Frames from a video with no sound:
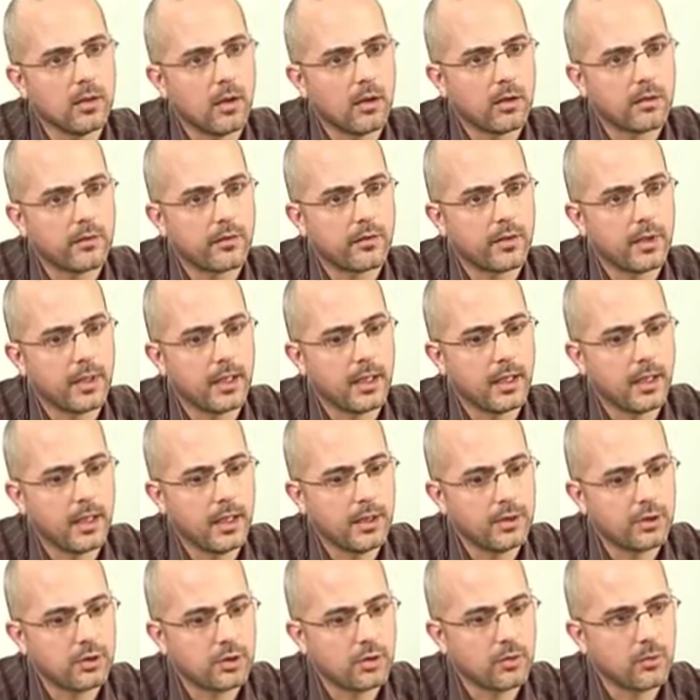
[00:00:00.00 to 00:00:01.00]
a lot of the
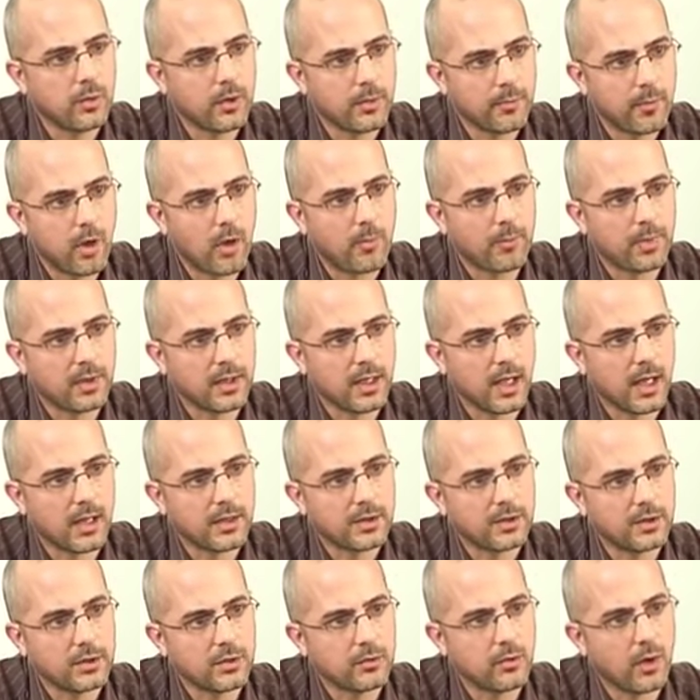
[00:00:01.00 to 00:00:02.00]
issue with
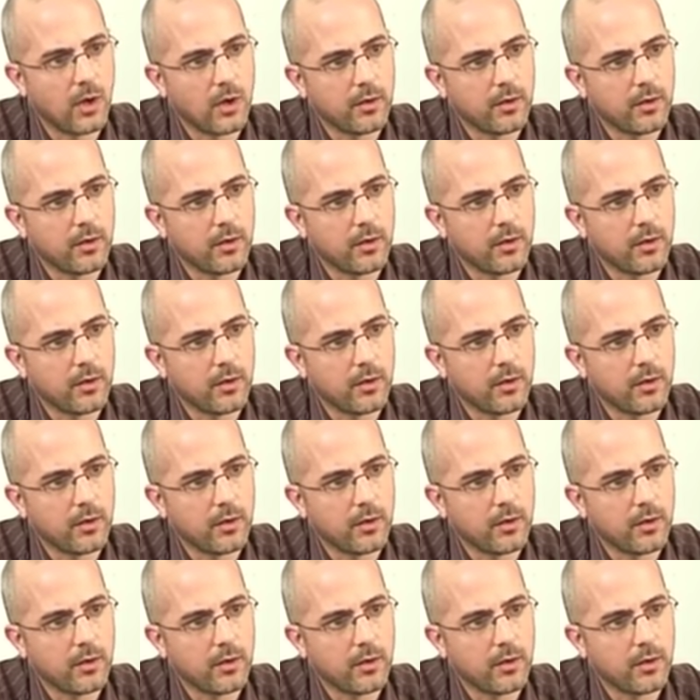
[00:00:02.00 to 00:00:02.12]
population